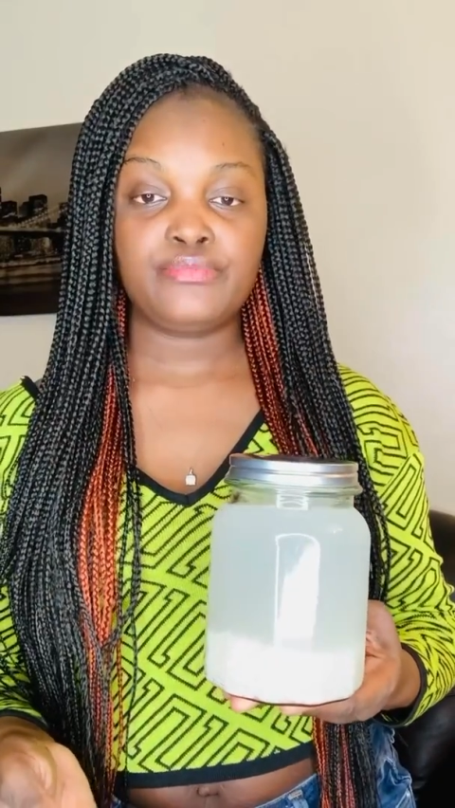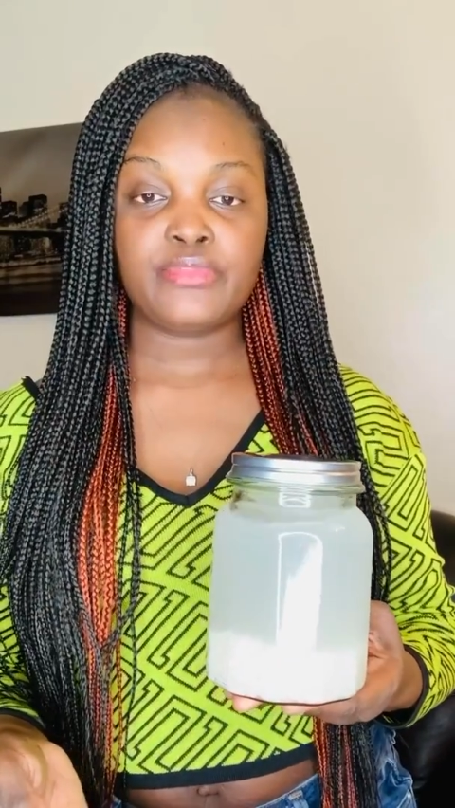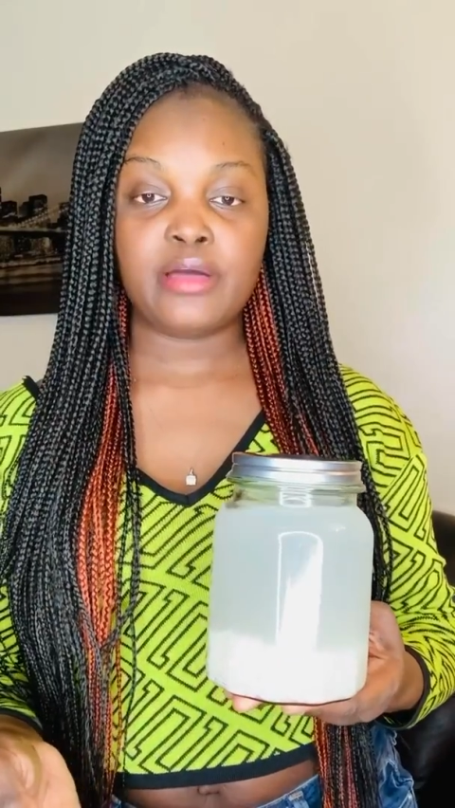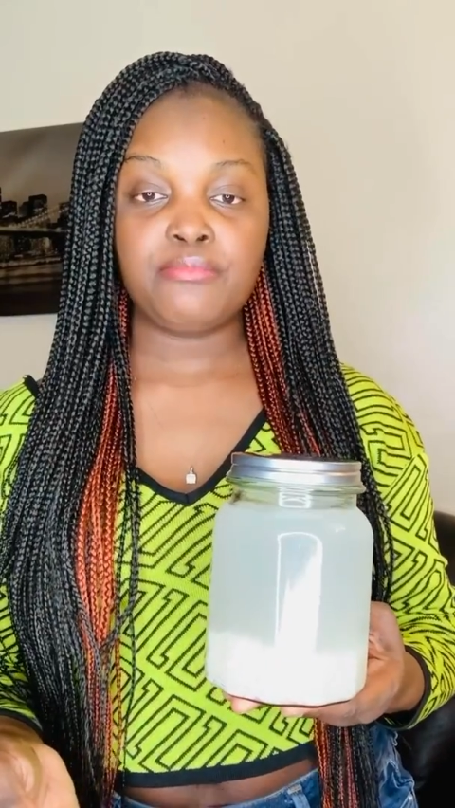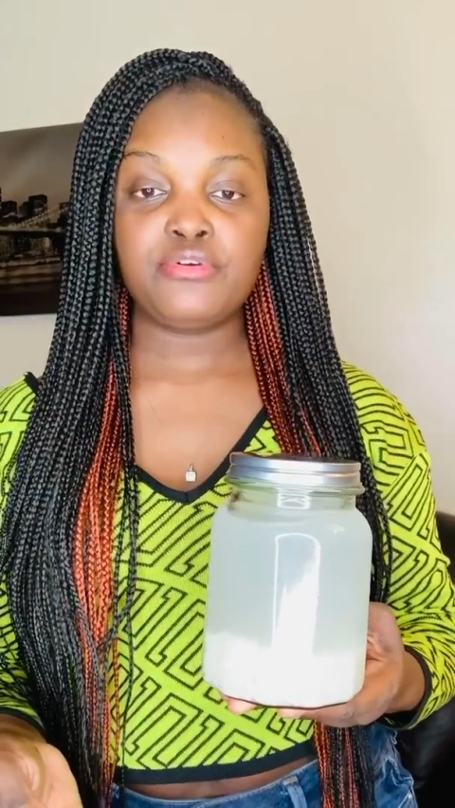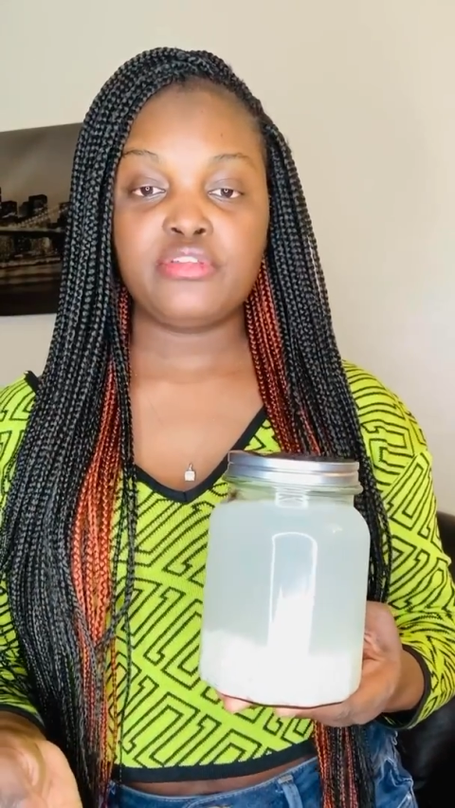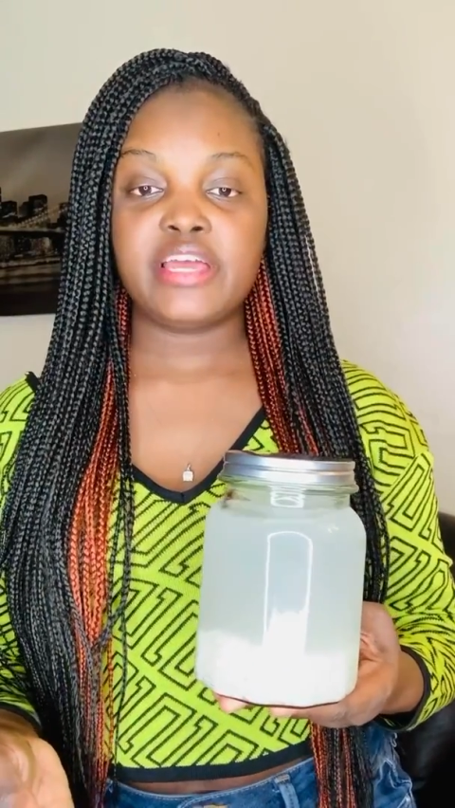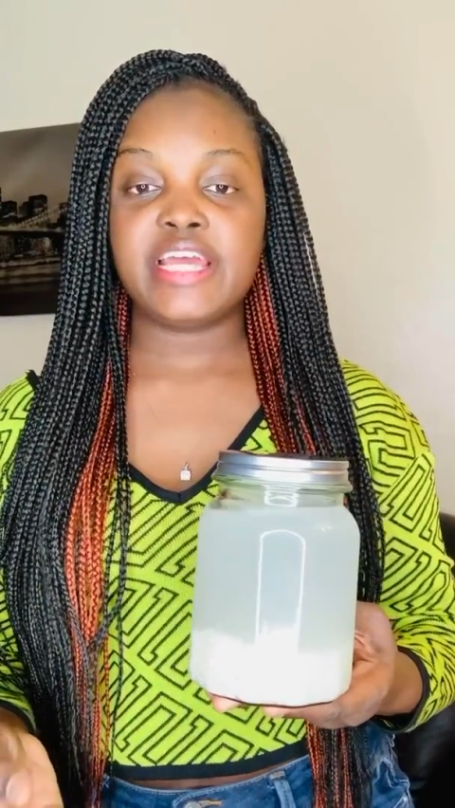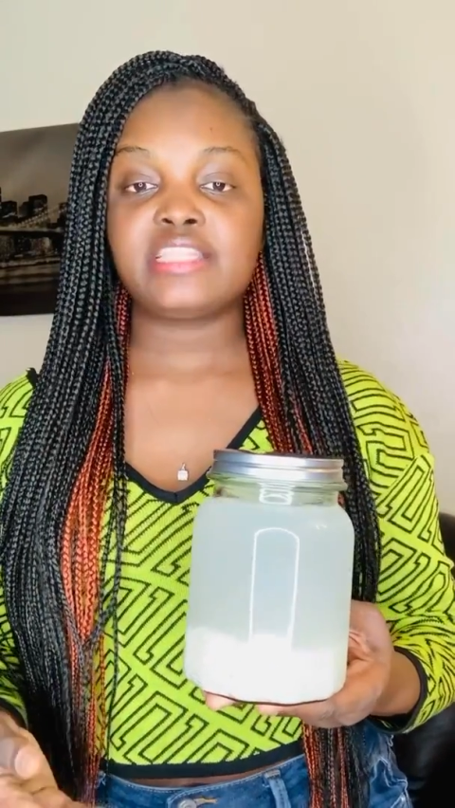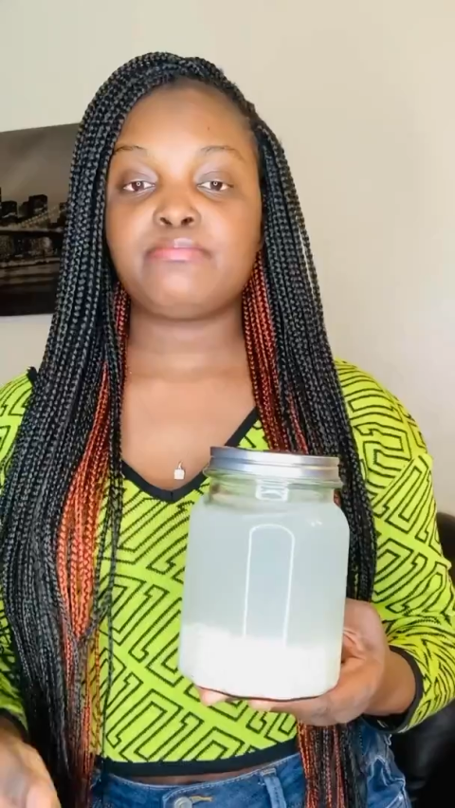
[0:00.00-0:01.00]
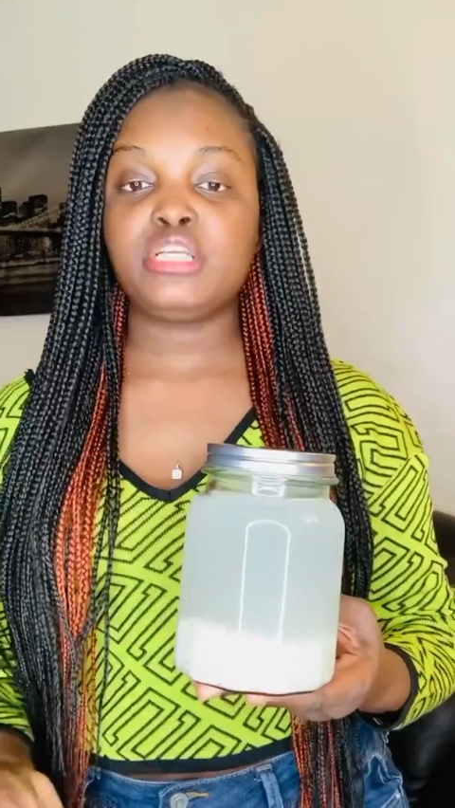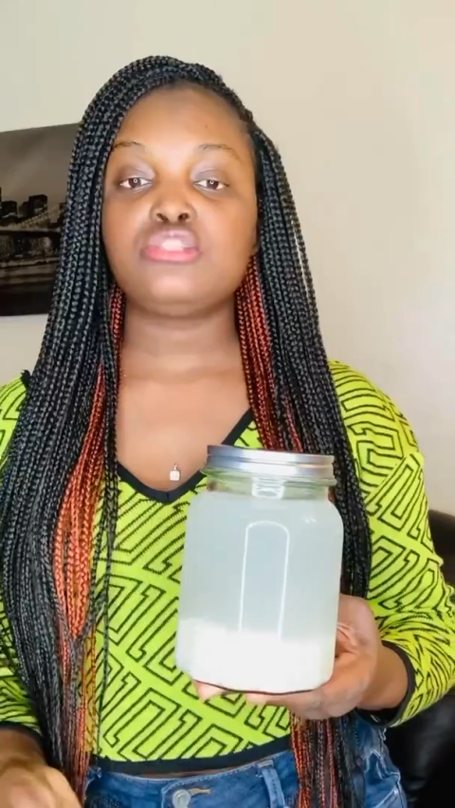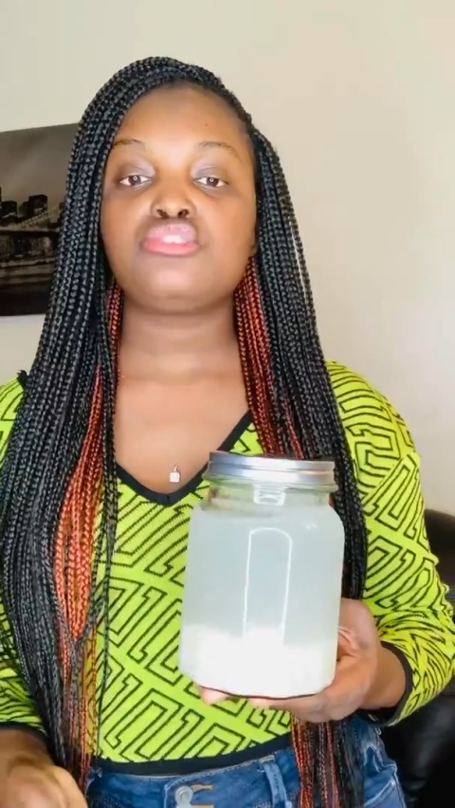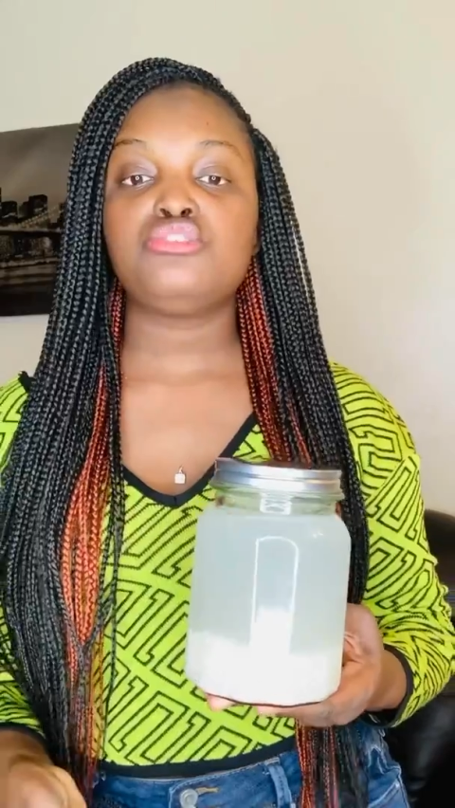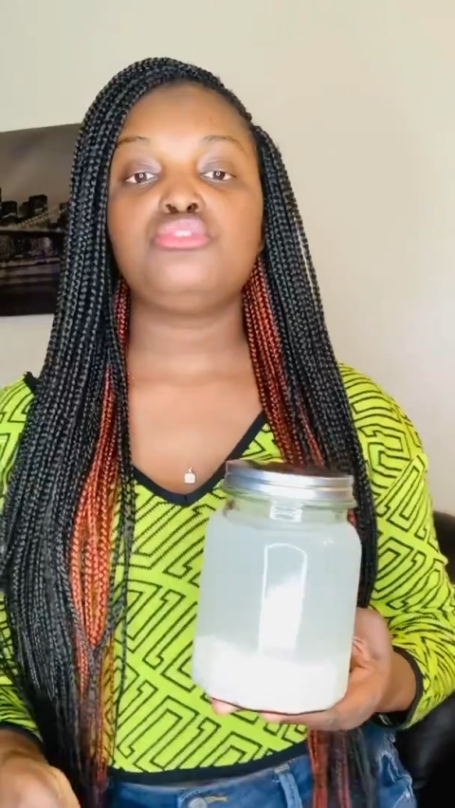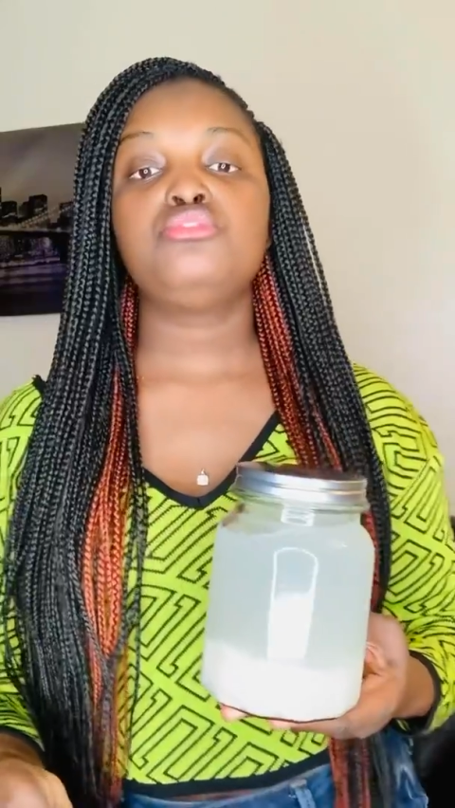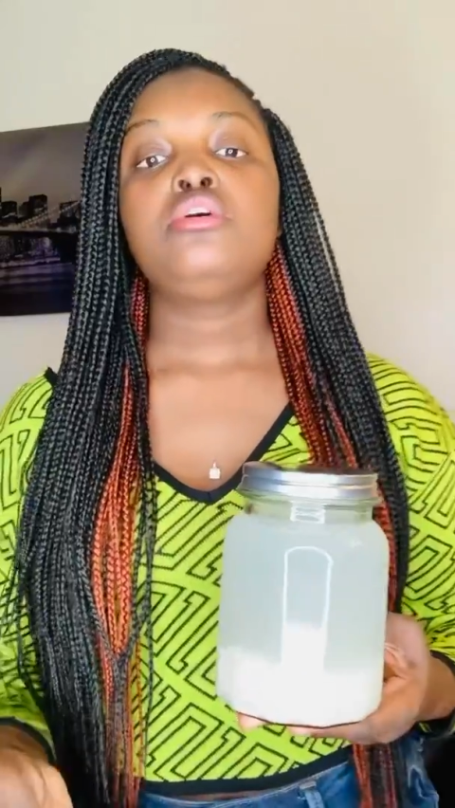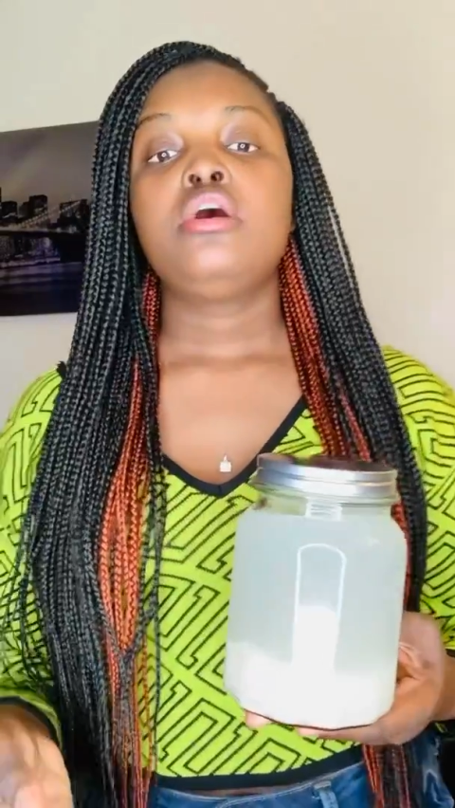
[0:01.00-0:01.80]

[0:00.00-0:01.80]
I'm gonna explain to you